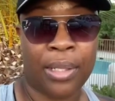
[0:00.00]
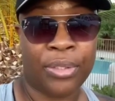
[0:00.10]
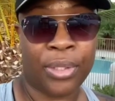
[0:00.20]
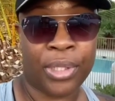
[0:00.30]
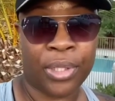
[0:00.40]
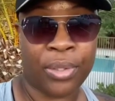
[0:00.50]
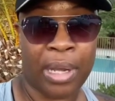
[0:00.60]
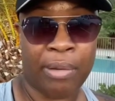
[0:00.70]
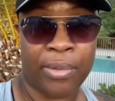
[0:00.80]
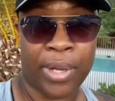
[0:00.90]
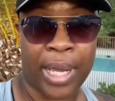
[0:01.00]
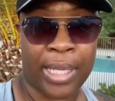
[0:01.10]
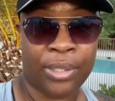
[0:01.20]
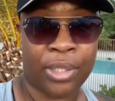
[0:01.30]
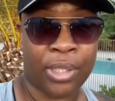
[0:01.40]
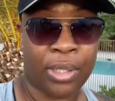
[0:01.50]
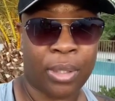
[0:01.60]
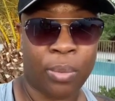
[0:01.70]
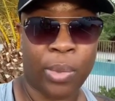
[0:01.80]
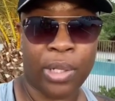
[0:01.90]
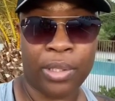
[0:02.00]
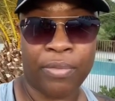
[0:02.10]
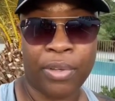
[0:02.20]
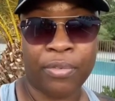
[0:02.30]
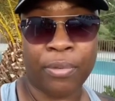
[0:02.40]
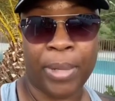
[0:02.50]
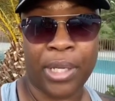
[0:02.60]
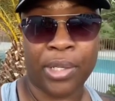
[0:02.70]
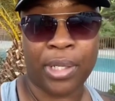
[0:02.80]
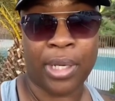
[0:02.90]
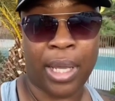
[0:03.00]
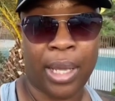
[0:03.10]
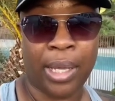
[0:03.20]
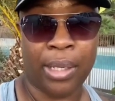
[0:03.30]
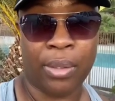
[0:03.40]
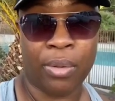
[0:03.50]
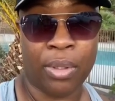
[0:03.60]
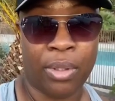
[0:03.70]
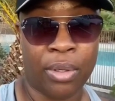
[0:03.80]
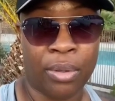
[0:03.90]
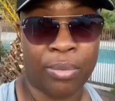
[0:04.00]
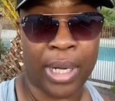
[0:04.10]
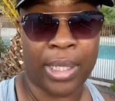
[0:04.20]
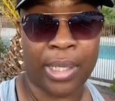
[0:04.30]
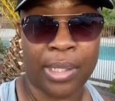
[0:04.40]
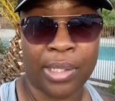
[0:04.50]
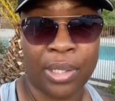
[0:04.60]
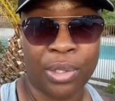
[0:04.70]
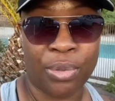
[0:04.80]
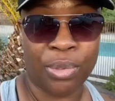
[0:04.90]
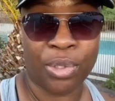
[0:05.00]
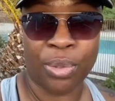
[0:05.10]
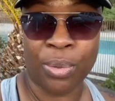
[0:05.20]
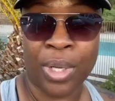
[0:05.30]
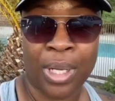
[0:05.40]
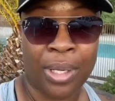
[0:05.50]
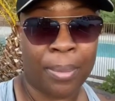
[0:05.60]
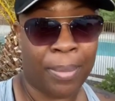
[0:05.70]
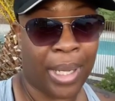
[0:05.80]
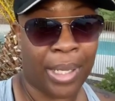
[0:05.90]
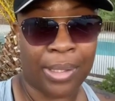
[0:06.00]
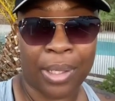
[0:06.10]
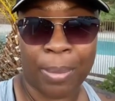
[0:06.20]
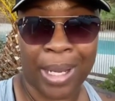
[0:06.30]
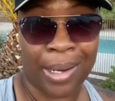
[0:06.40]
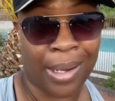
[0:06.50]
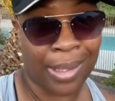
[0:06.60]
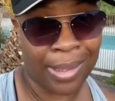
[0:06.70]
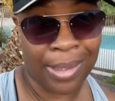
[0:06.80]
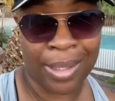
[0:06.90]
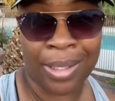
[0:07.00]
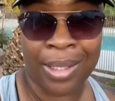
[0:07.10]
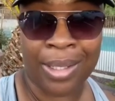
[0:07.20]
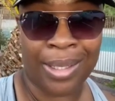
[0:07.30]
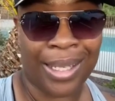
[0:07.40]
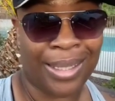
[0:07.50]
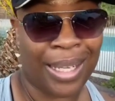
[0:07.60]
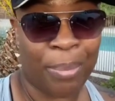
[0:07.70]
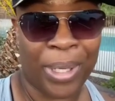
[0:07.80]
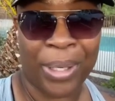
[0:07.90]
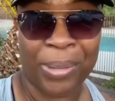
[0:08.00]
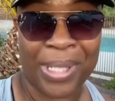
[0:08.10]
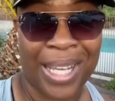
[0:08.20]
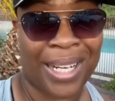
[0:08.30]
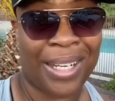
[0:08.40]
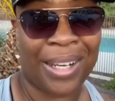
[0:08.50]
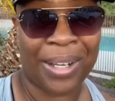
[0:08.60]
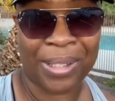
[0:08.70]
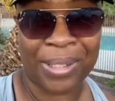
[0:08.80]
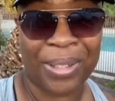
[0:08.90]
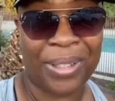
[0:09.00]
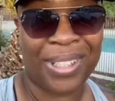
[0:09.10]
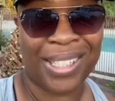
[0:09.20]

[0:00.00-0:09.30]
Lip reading: Tricks to Travel has just a wealth of information, and you know, Ronnie continues to, man, talk about a hustler. Like, that man knows how to hustle the